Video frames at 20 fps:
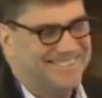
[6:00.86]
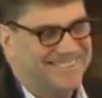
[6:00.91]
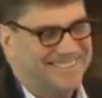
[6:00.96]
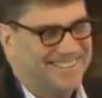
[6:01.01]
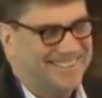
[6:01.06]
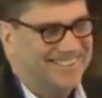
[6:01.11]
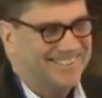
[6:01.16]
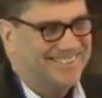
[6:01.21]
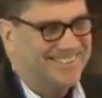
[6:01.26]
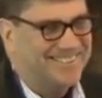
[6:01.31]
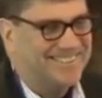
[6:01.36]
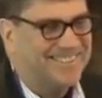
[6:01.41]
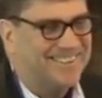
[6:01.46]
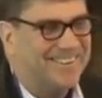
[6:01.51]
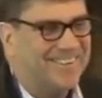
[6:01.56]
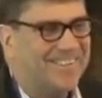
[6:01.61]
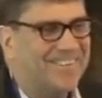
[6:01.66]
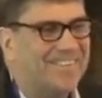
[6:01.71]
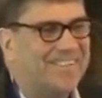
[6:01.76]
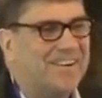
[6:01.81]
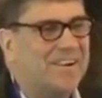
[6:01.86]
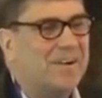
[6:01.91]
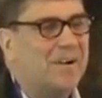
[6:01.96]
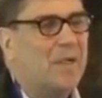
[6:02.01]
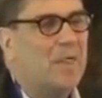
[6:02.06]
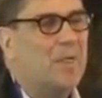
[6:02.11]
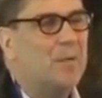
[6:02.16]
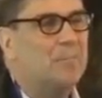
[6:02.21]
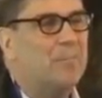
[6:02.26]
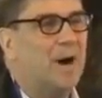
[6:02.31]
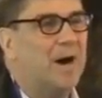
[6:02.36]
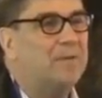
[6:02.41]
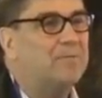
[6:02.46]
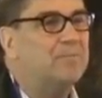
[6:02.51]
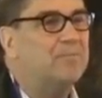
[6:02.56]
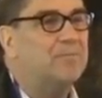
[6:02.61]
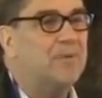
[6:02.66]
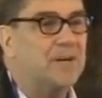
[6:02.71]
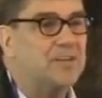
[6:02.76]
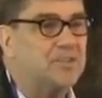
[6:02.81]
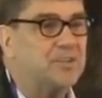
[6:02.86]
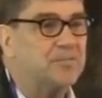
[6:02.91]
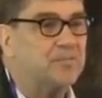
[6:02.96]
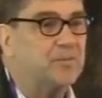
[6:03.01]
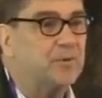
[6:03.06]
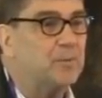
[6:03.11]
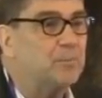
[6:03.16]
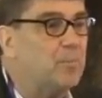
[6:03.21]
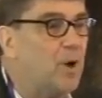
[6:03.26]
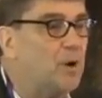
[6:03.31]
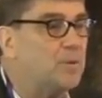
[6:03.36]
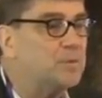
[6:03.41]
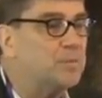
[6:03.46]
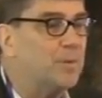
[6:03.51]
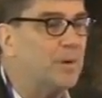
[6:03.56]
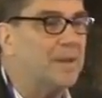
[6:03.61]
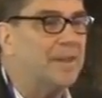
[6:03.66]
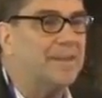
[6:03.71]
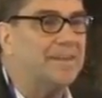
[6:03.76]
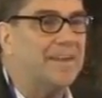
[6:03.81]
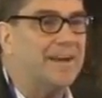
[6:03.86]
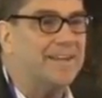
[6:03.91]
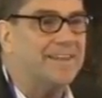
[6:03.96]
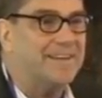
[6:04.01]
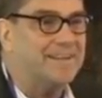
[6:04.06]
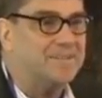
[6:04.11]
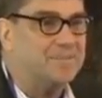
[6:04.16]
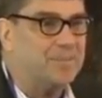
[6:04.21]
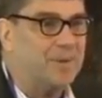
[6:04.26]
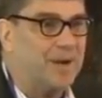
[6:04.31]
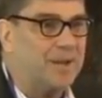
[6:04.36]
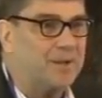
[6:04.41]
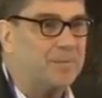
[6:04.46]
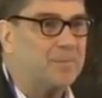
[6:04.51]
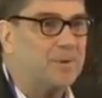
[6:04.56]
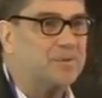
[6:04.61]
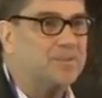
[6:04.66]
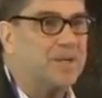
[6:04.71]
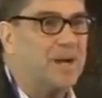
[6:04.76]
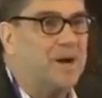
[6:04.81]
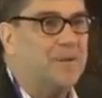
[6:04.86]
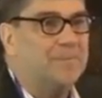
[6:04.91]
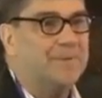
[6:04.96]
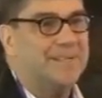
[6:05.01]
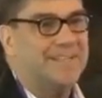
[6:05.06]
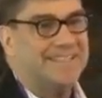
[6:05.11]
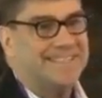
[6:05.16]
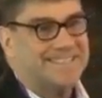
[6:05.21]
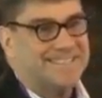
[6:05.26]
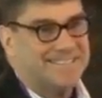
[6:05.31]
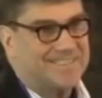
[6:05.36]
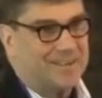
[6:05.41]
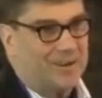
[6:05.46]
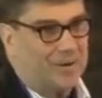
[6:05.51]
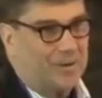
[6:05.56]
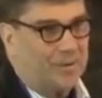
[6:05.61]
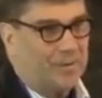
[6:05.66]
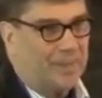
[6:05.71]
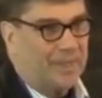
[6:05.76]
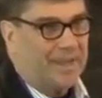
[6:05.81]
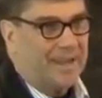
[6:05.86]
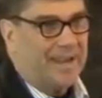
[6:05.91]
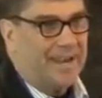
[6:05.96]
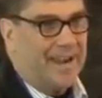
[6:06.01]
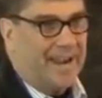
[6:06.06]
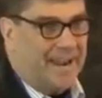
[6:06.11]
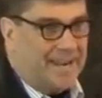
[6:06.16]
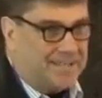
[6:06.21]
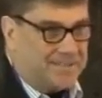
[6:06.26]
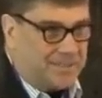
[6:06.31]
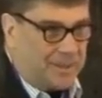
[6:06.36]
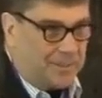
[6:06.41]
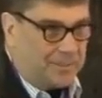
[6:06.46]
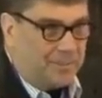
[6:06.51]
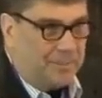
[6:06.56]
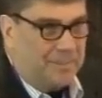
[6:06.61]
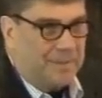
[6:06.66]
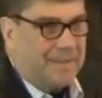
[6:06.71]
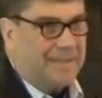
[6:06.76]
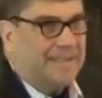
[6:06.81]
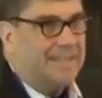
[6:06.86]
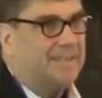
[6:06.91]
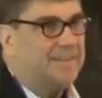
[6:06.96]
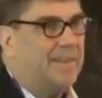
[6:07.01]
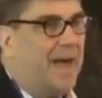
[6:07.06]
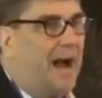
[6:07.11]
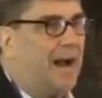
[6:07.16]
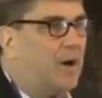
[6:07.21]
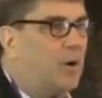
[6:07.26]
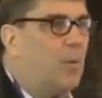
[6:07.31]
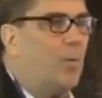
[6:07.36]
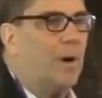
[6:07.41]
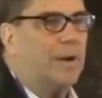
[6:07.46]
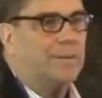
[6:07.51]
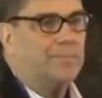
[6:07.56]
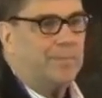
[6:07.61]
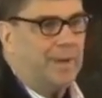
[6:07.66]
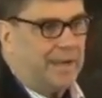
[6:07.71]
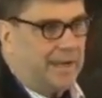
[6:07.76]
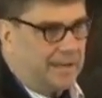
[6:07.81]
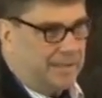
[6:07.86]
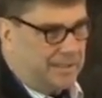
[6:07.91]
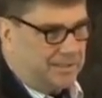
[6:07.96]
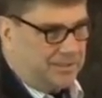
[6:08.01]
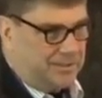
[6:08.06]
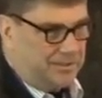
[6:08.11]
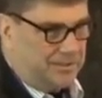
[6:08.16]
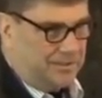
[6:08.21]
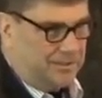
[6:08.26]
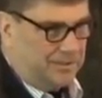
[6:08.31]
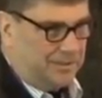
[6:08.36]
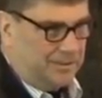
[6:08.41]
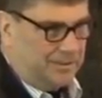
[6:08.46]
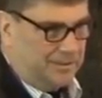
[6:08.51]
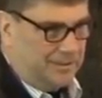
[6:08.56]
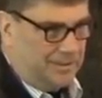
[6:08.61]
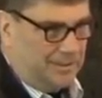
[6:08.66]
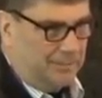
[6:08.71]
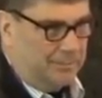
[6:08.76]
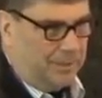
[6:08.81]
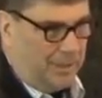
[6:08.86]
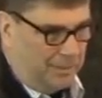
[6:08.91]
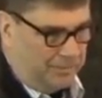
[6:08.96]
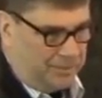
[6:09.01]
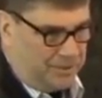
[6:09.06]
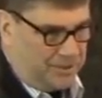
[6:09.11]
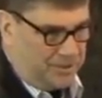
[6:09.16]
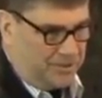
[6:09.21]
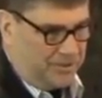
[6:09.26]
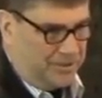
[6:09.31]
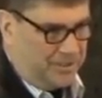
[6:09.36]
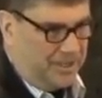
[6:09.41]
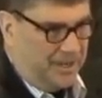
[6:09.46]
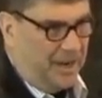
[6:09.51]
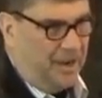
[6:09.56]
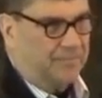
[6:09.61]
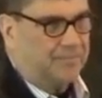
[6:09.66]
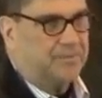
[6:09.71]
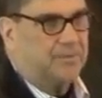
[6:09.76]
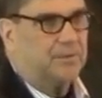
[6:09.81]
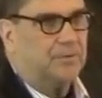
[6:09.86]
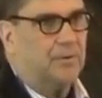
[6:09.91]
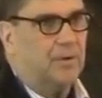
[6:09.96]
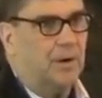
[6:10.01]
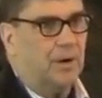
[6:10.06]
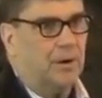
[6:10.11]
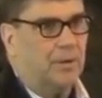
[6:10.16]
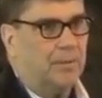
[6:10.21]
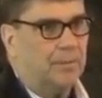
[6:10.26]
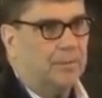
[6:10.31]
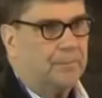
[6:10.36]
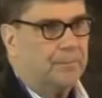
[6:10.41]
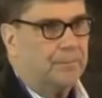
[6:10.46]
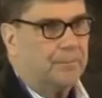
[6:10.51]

So it's all, but fiction for the most part, that, that's probably the most common that gets all, ends up not quite making it to a publisher, and you have to all,